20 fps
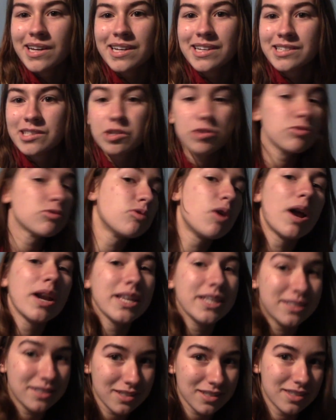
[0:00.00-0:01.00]

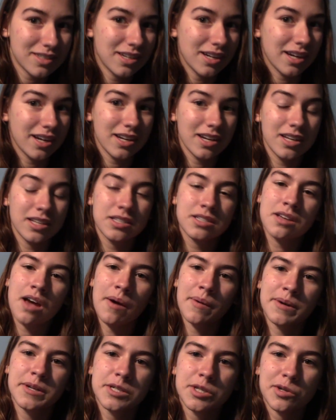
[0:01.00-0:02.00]
2016 is
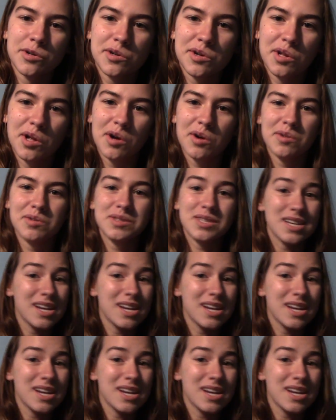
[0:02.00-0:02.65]
coming to a close,